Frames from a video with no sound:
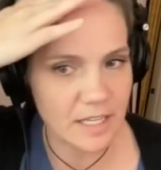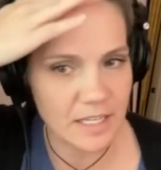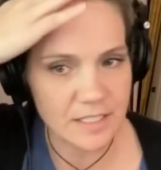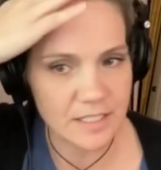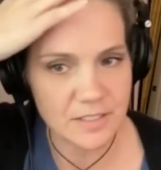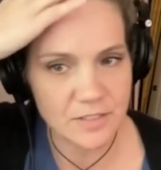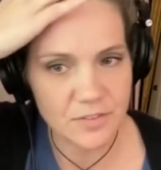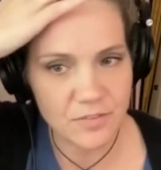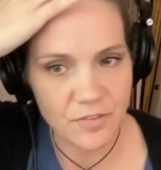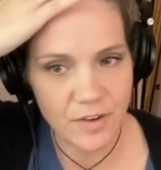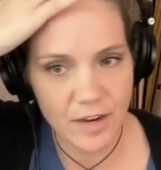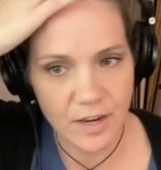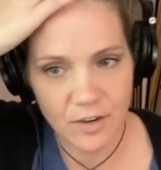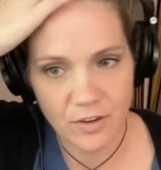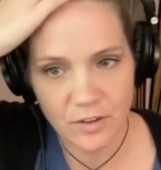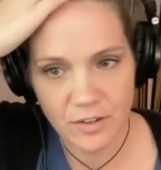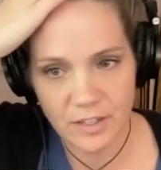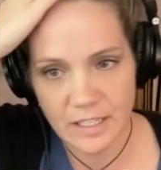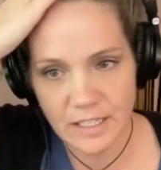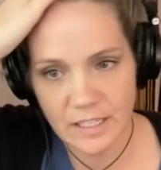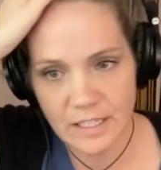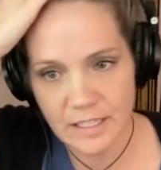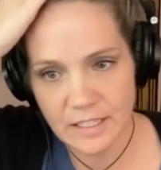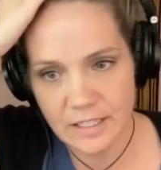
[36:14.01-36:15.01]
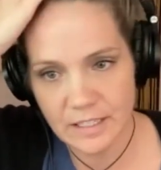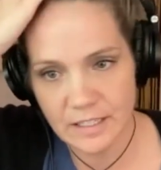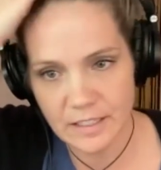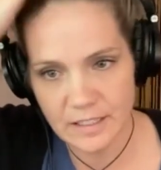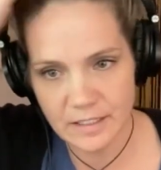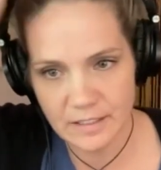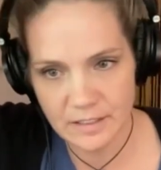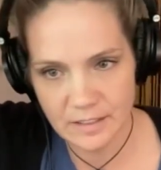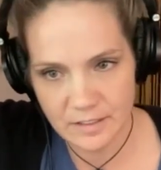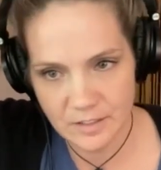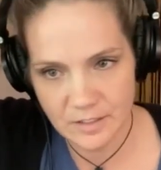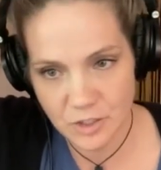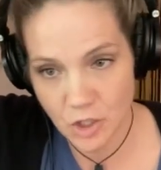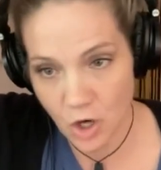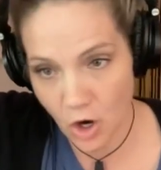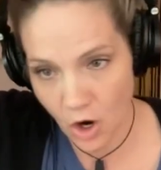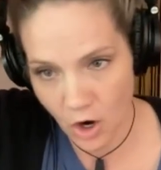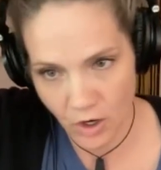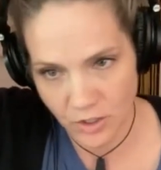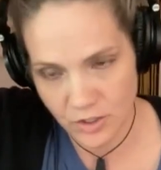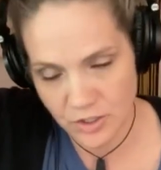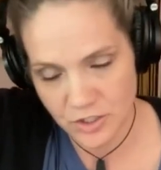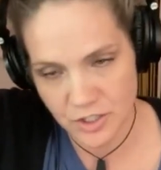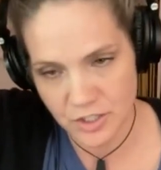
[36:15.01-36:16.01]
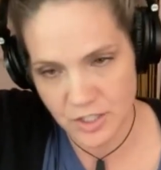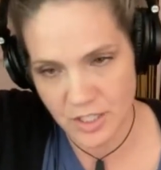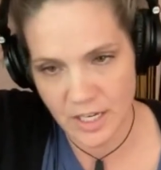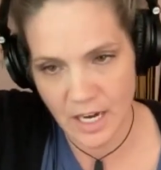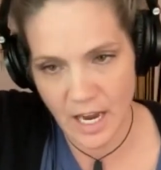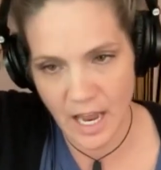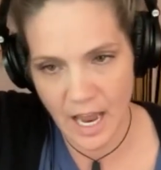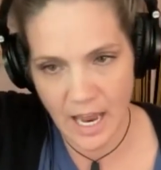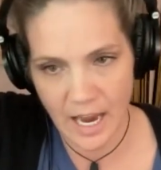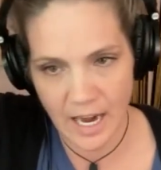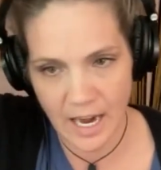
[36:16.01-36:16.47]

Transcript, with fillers: is very charged and,